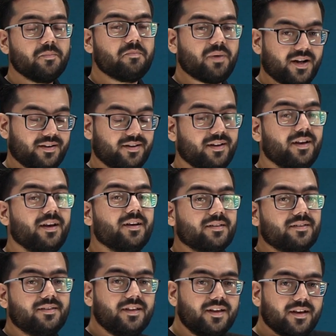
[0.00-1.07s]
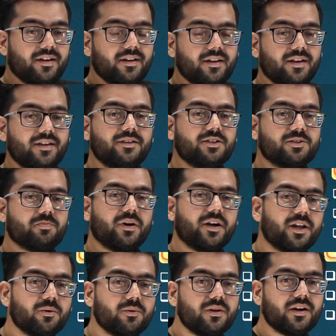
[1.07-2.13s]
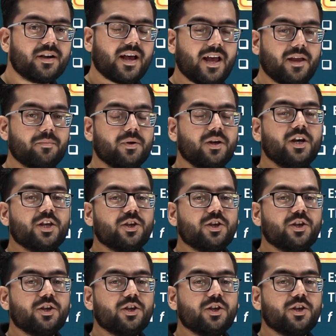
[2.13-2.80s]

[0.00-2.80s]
But there, in this particular type,